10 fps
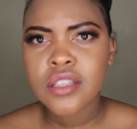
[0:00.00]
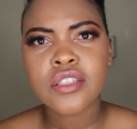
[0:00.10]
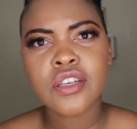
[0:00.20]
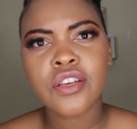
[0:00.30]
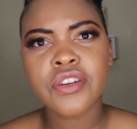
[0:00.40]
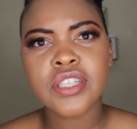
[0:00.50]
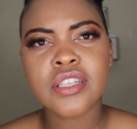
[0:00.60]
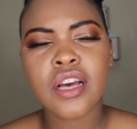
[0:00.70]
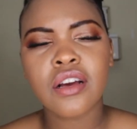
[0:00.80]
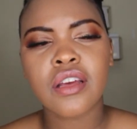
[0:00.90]
The security
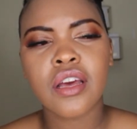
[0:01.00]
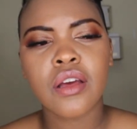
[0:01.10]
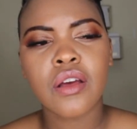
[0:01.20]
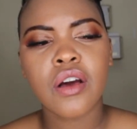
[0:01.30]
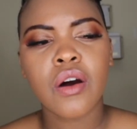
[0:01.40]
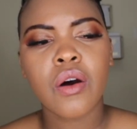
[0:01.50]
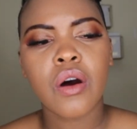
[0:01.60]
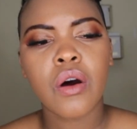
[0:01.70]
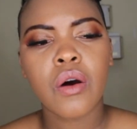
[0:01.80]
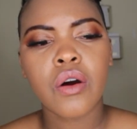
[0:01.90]
is like, okay,
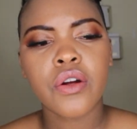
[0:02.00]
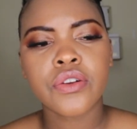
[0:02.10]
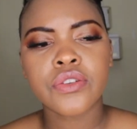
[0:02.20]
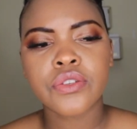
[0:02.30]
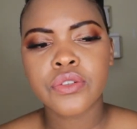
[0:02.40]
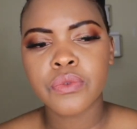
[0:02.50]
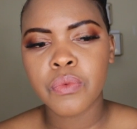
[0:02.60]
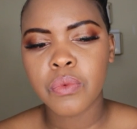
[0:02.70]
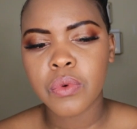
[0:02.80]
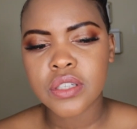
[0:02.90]

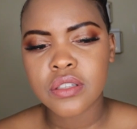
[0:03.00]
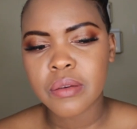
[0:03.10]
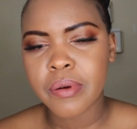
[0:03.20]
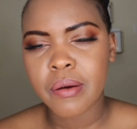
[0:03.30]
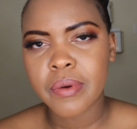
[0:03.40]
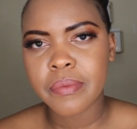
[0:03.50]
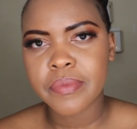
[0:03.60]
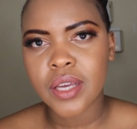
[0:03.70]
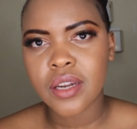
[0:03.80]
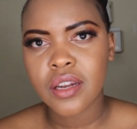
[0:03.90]
what's the
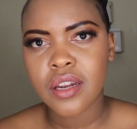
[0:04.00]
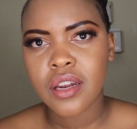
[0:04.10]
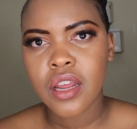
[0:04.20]
problem then?